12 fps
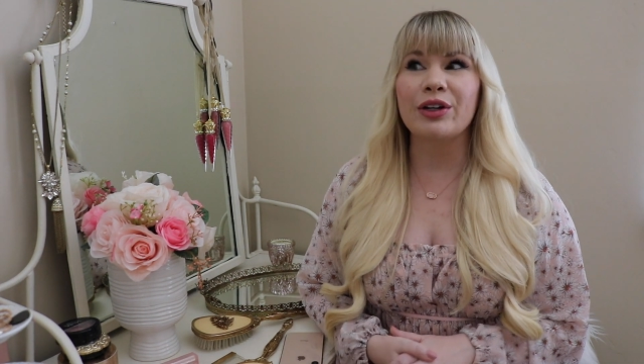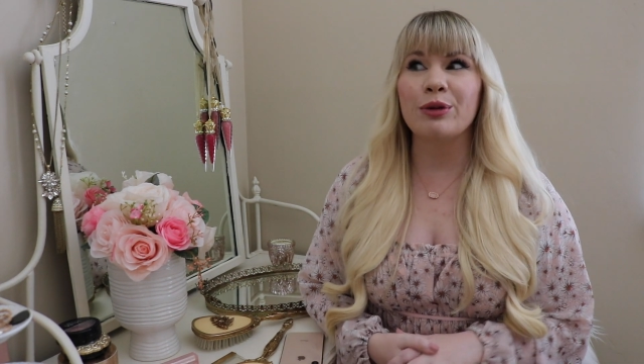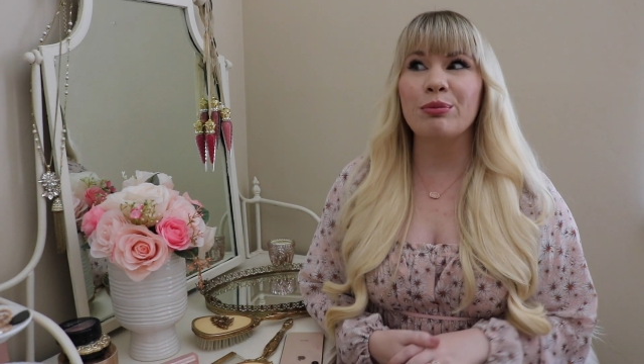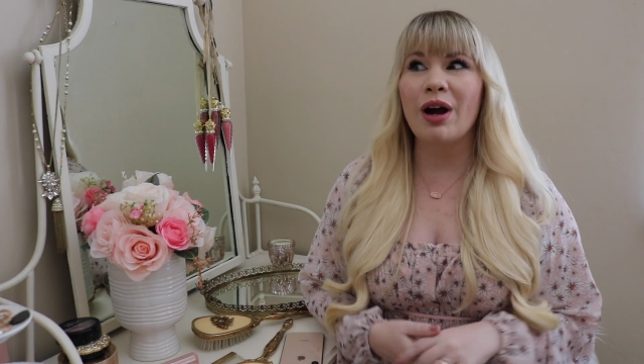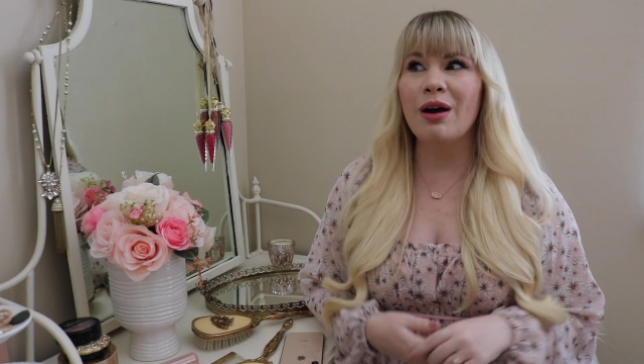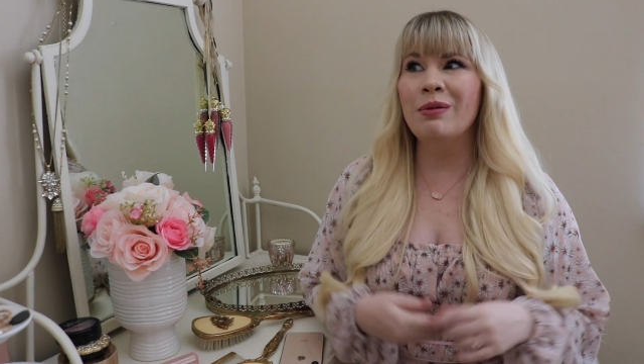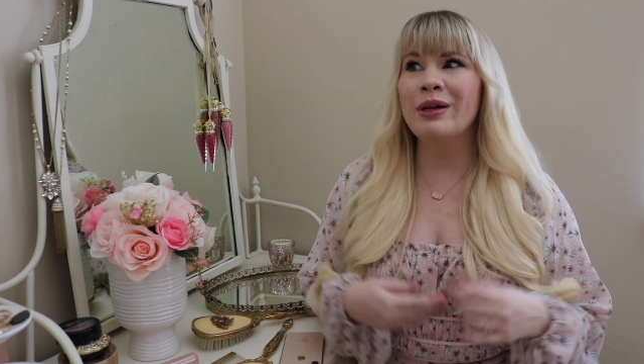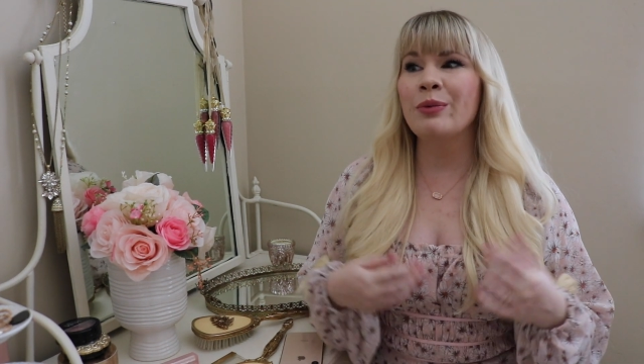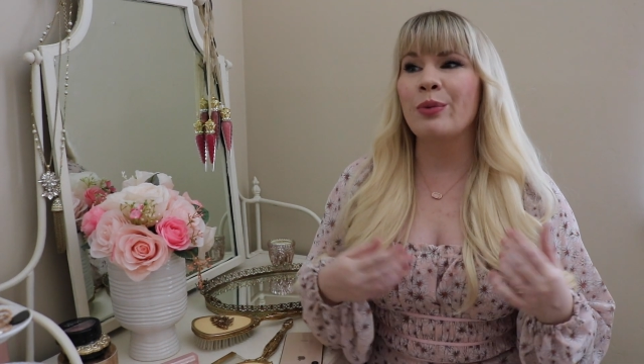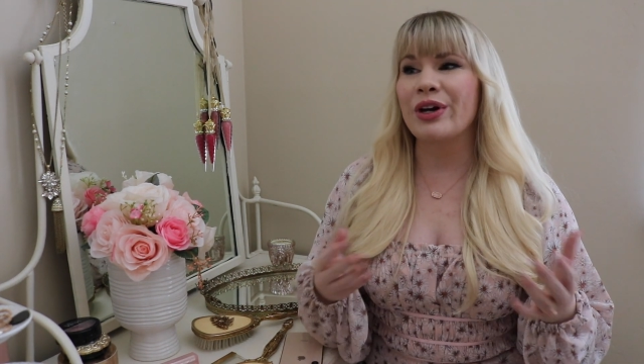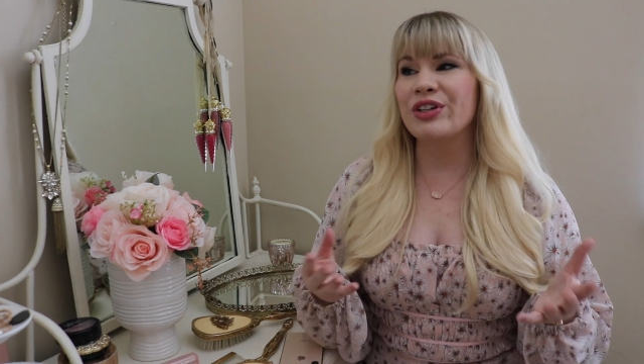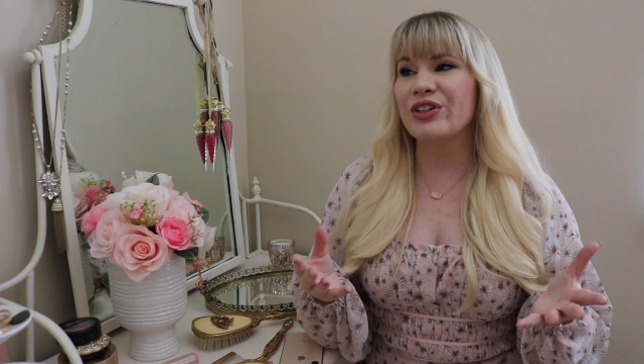you're probably
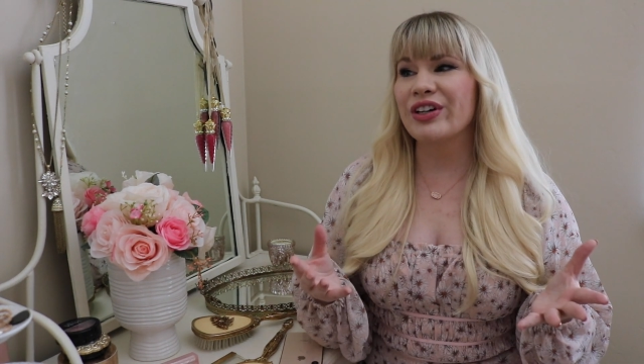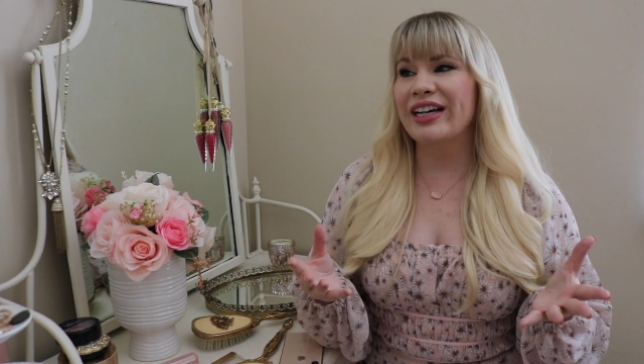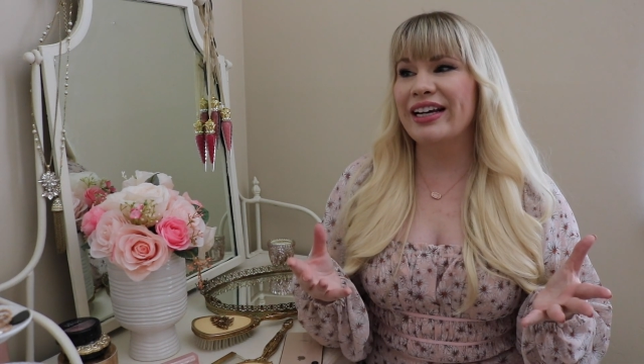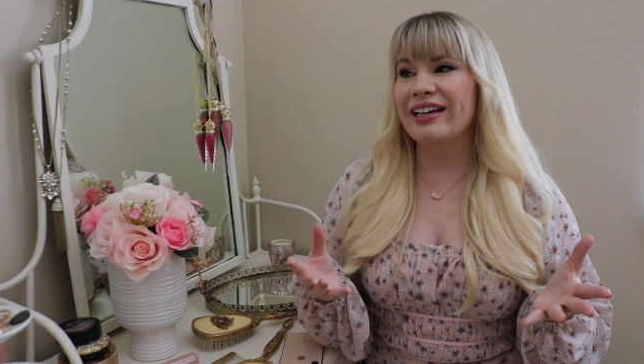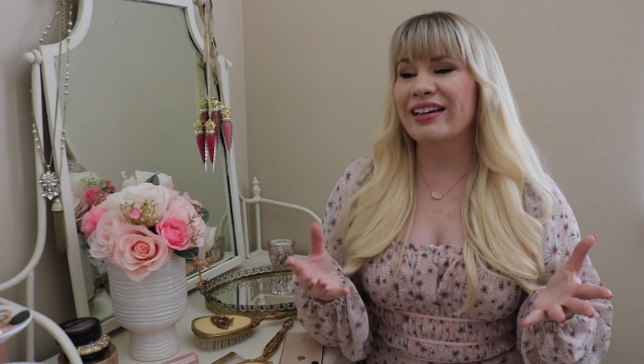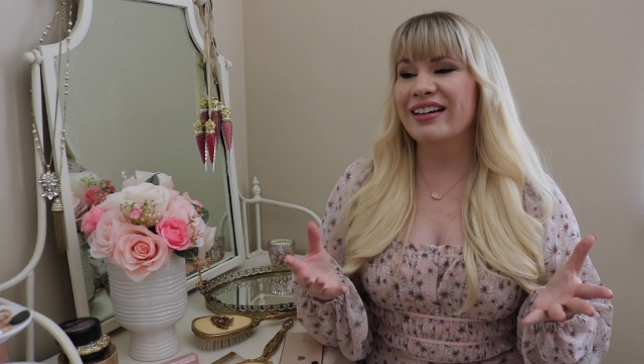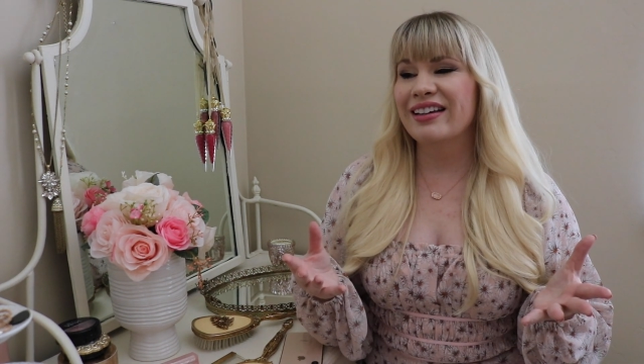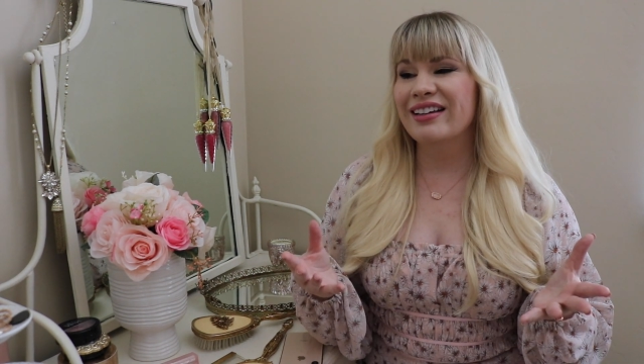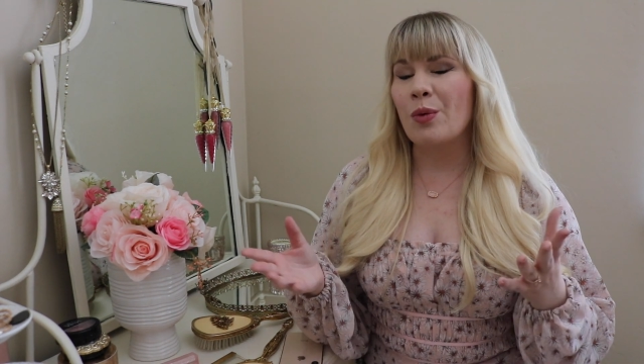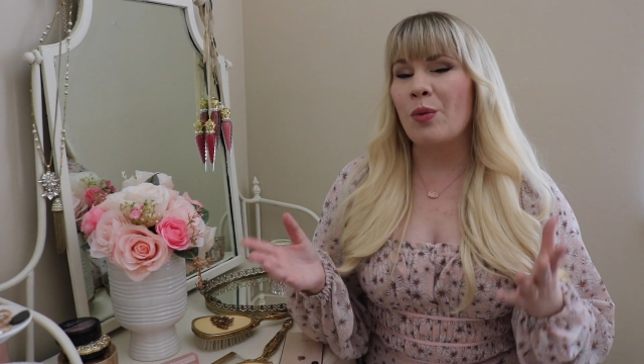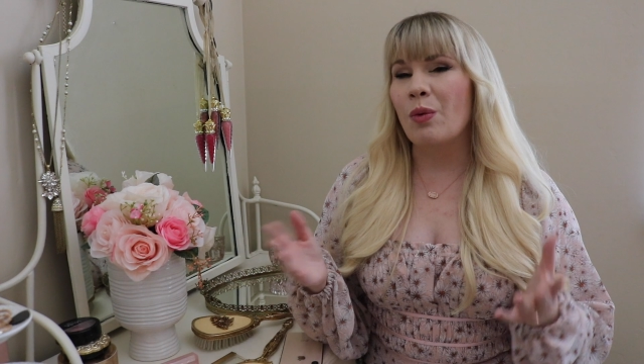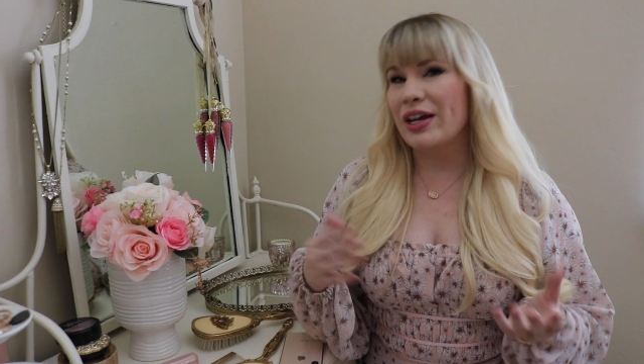wondering
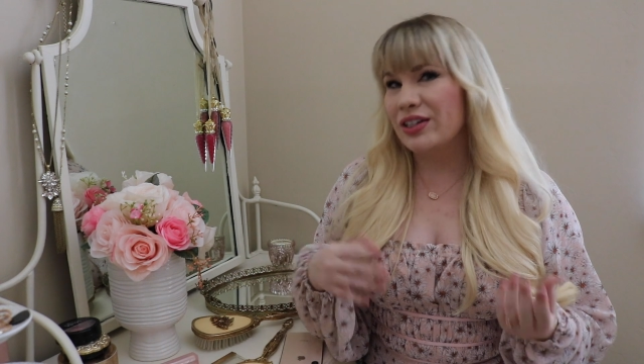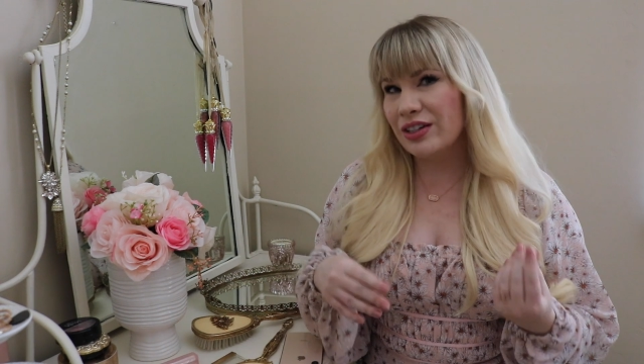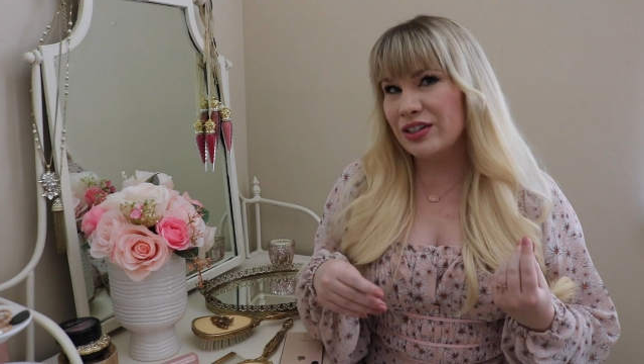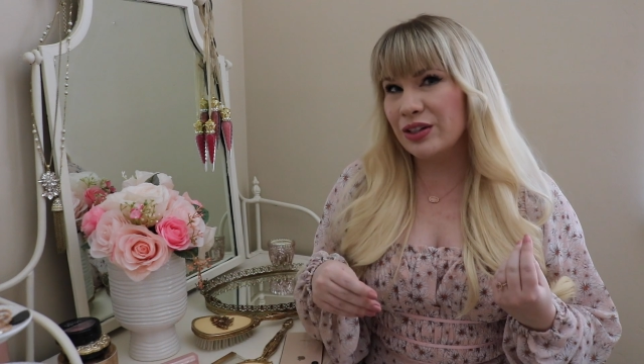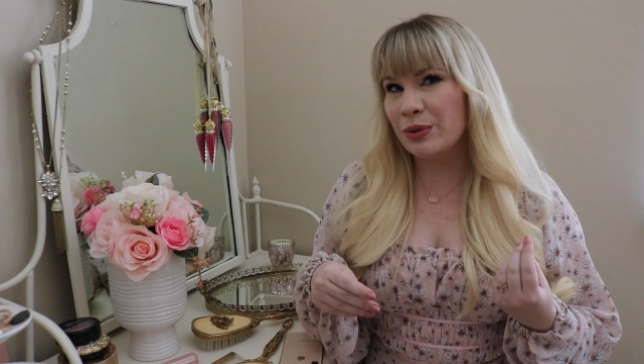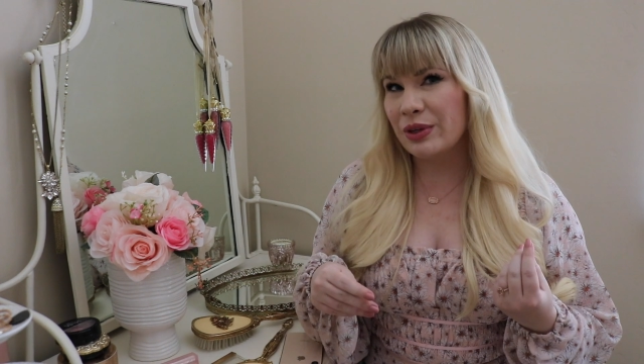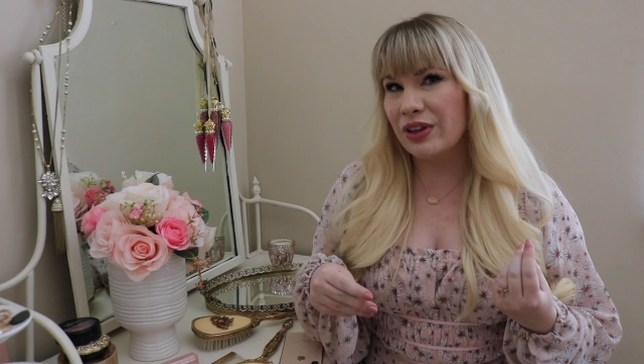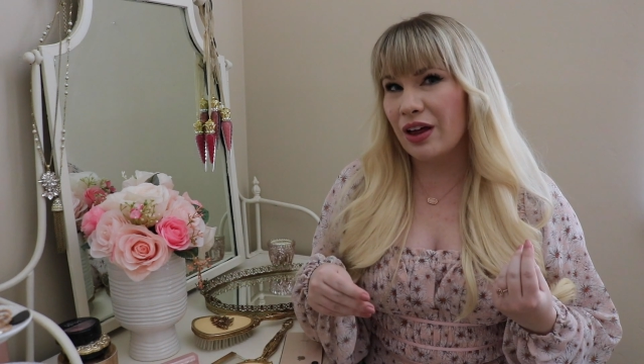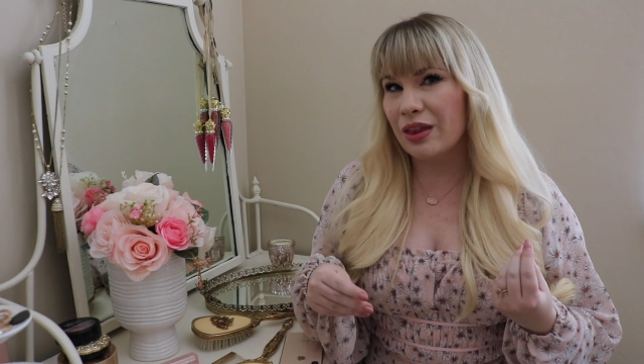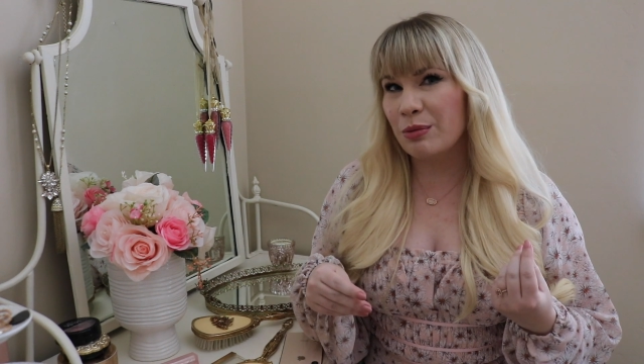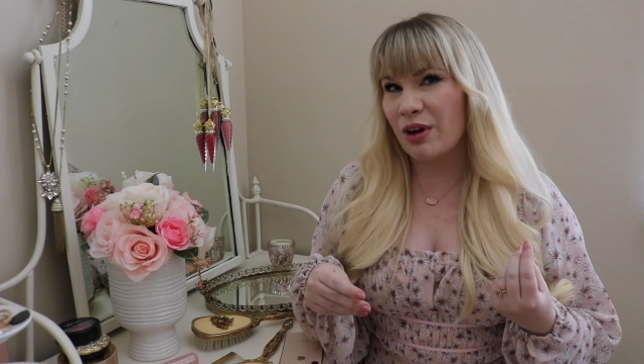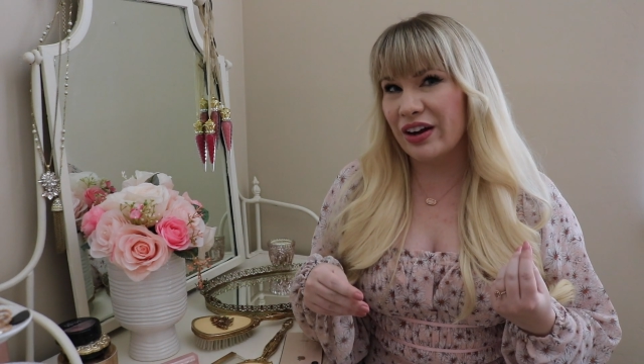what to do with
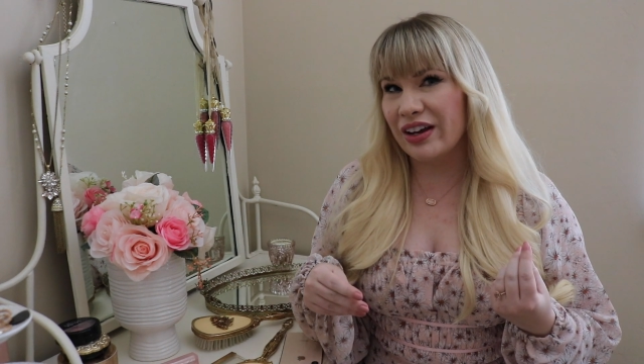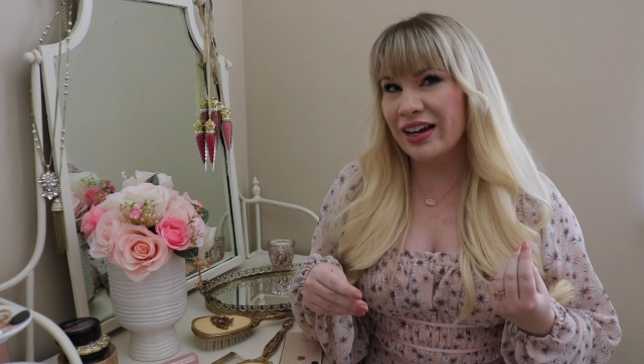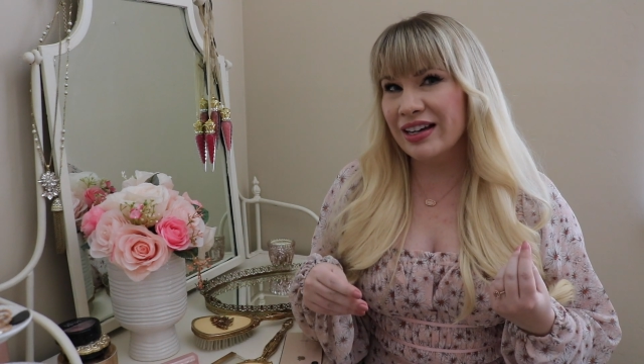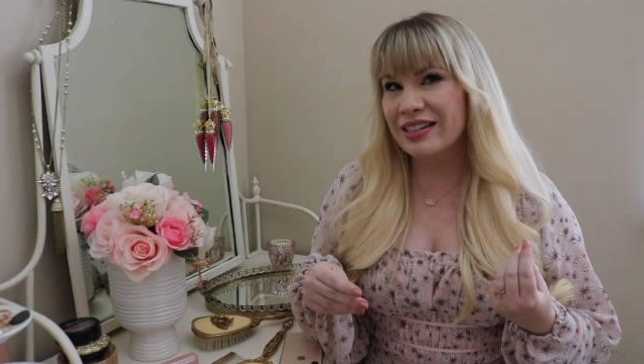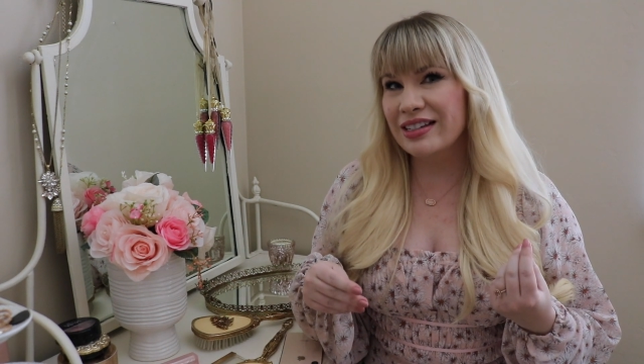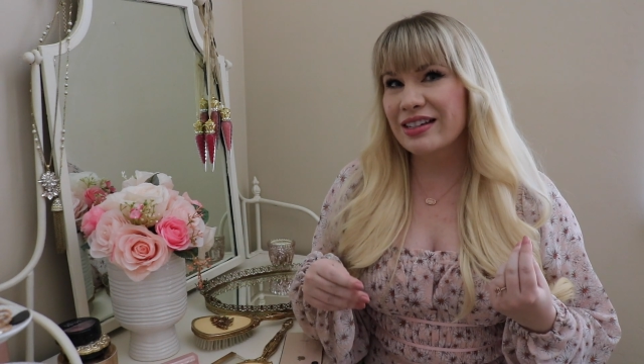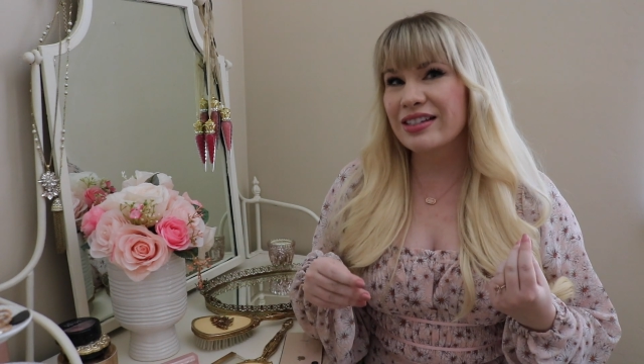all the products.